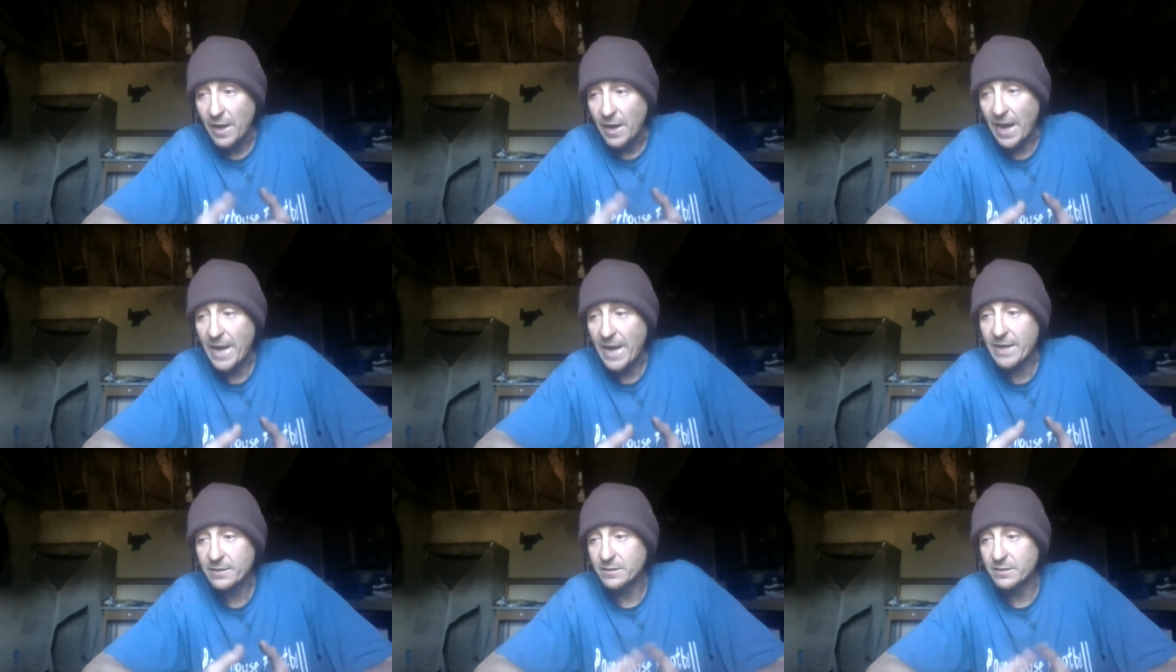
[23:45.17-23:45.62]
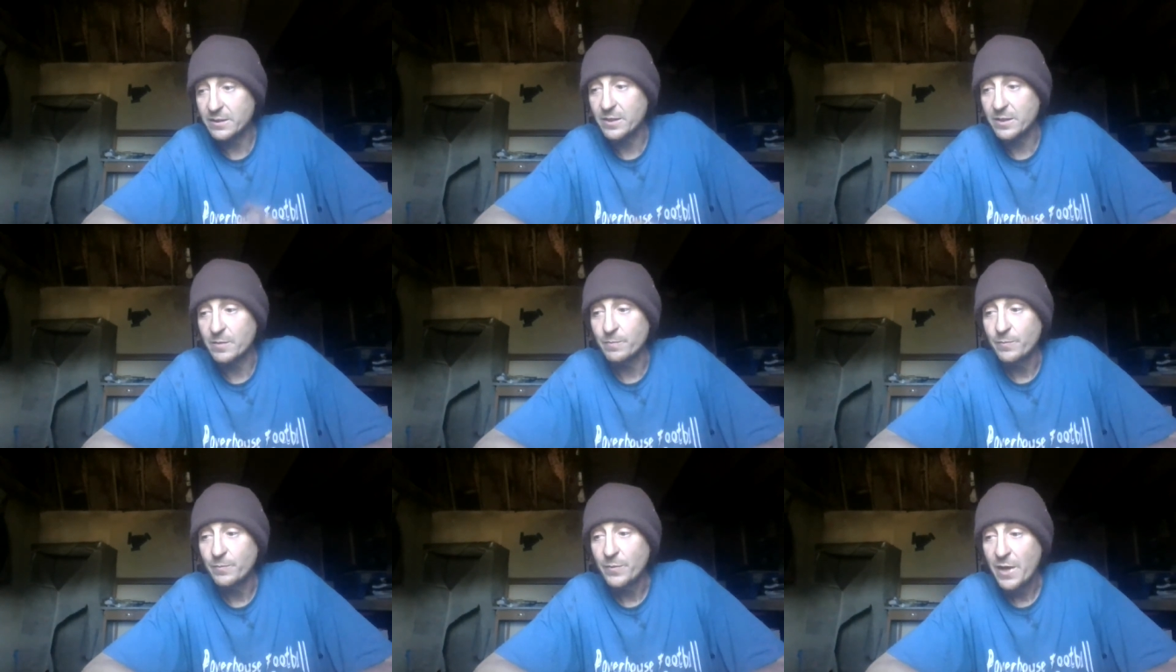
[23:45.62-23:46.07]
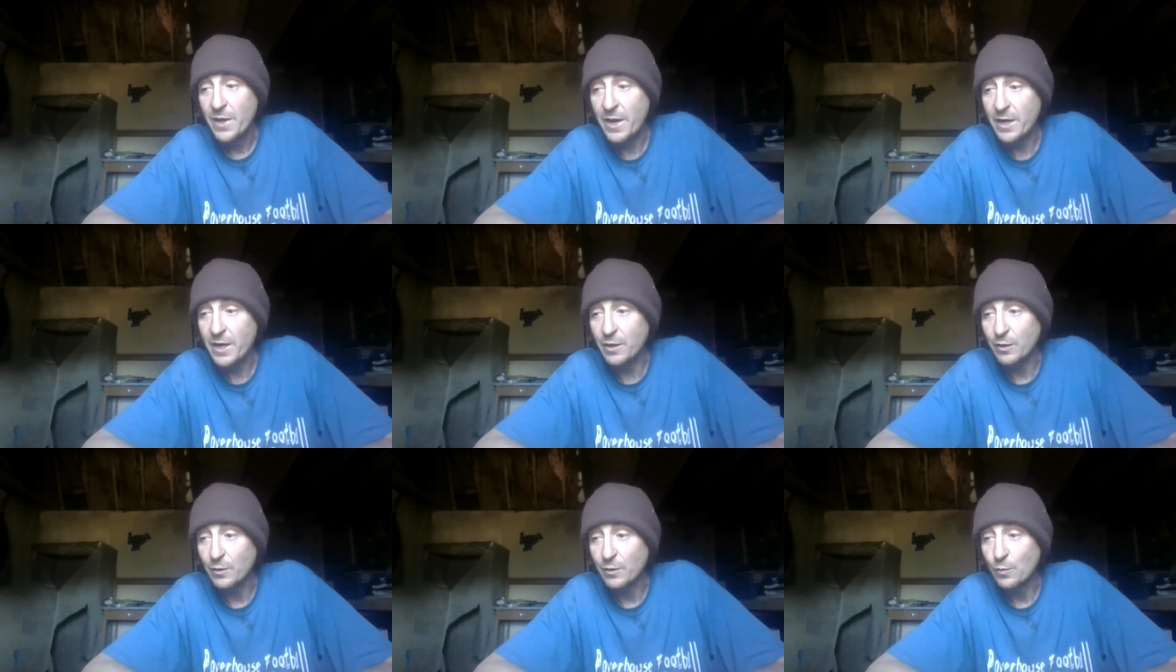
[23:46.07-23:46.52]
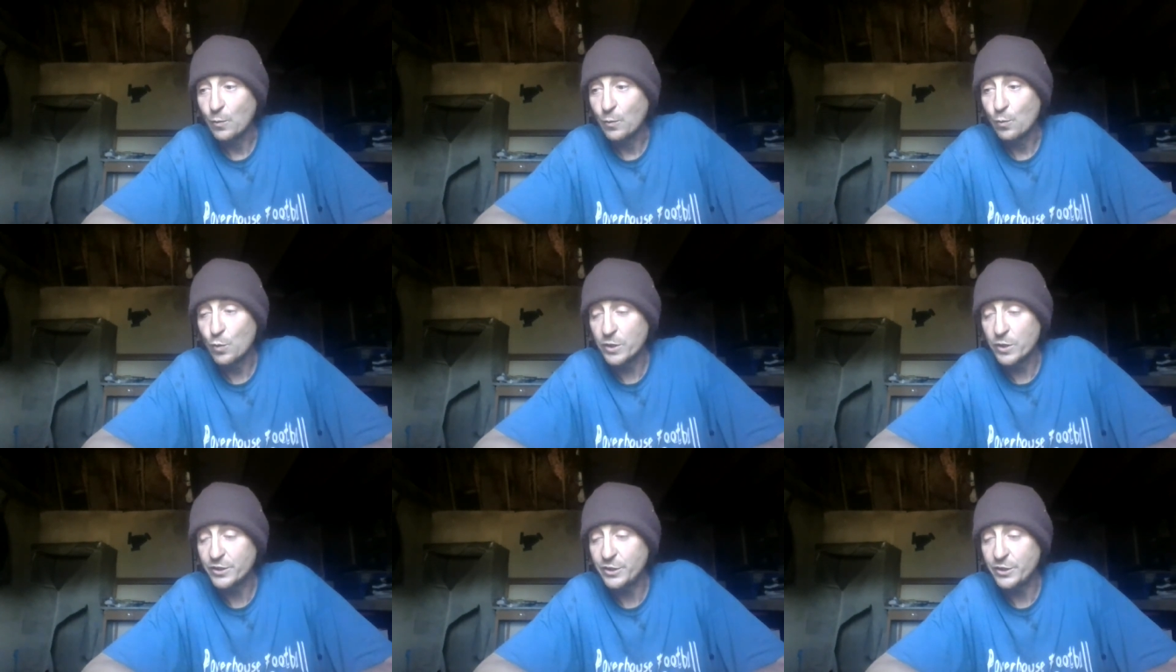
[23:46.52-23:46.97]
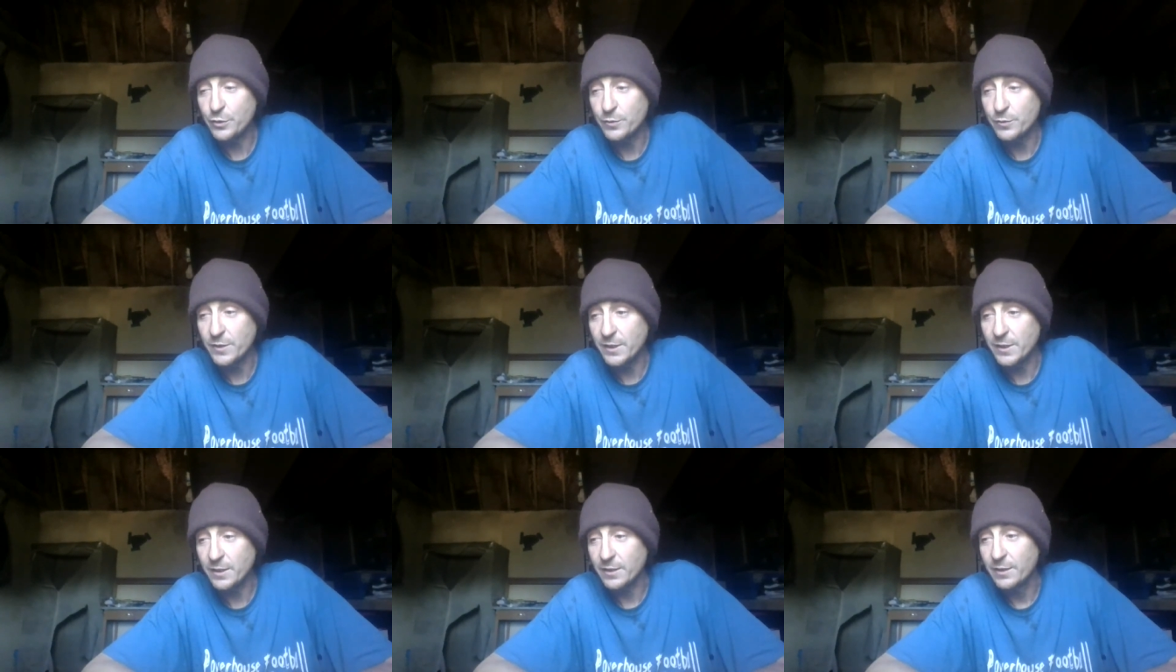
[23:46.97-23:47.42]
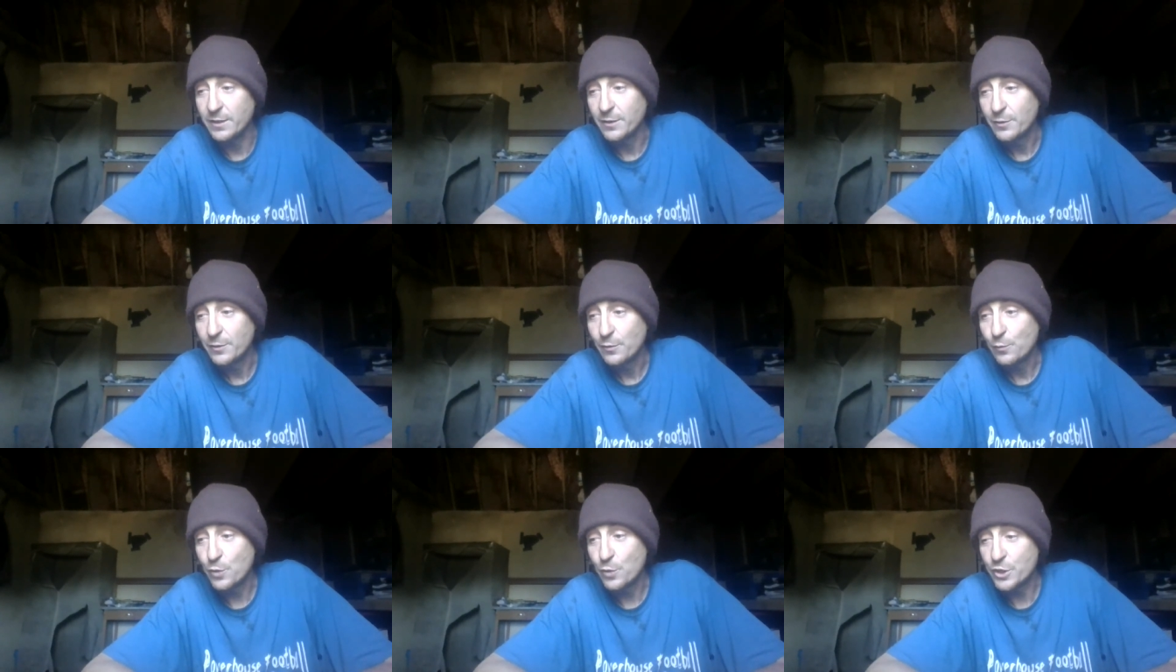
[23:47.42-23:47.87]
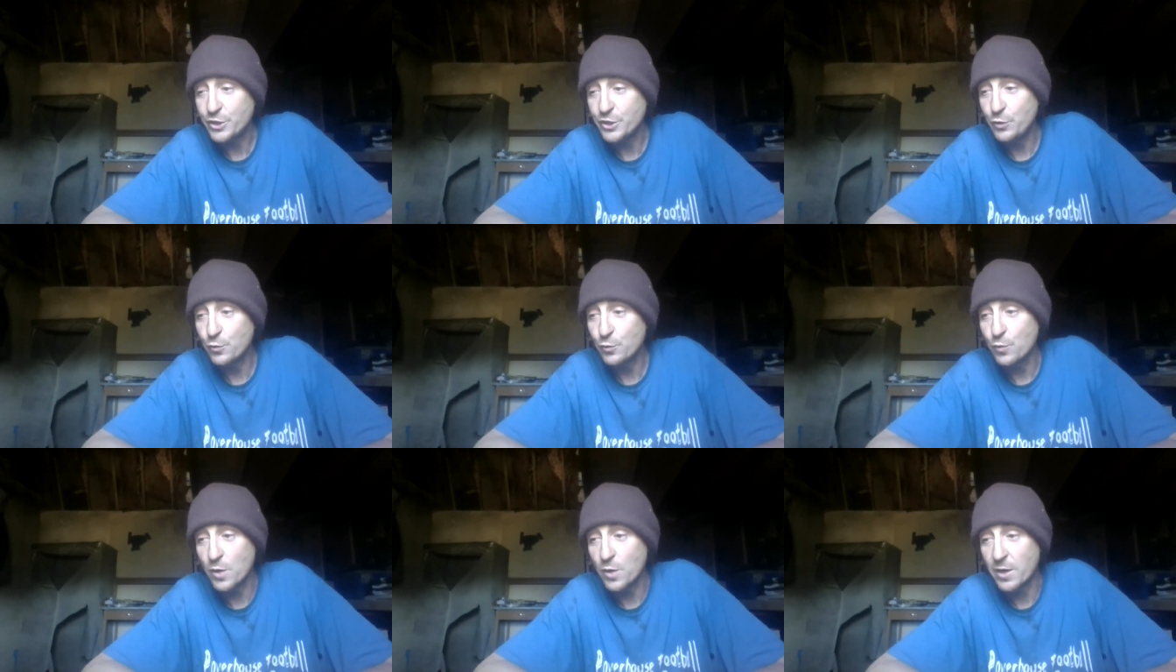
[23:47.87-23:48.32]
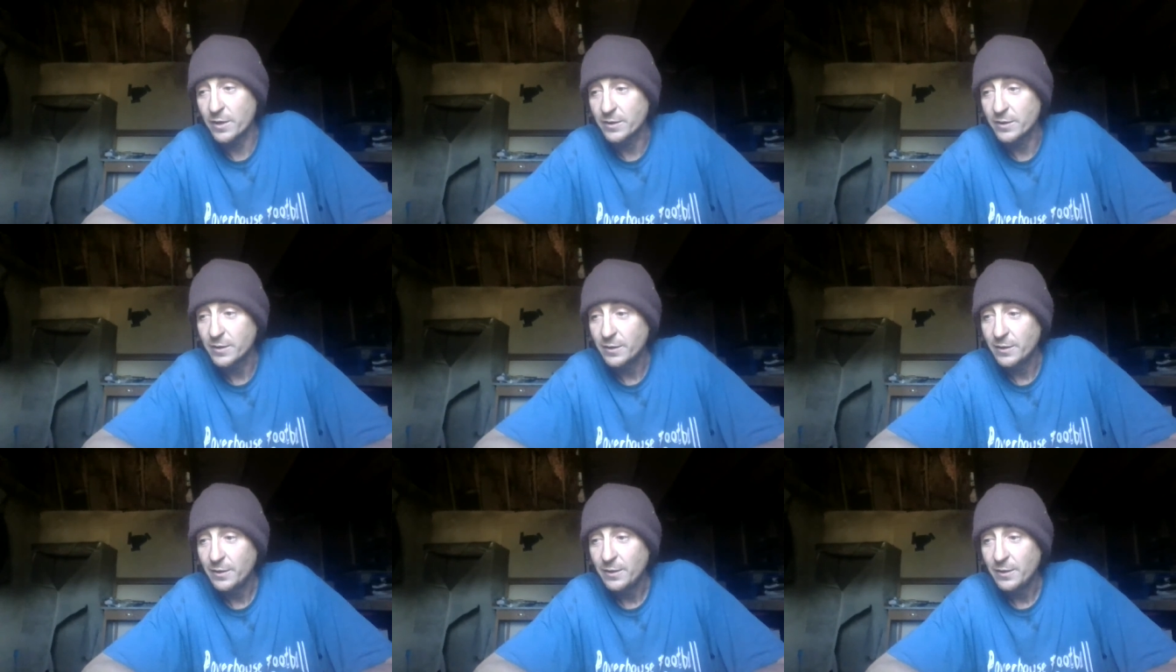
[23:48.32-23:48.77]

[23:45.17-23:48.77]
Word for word: Ask them, hey, what do you need? What do you want?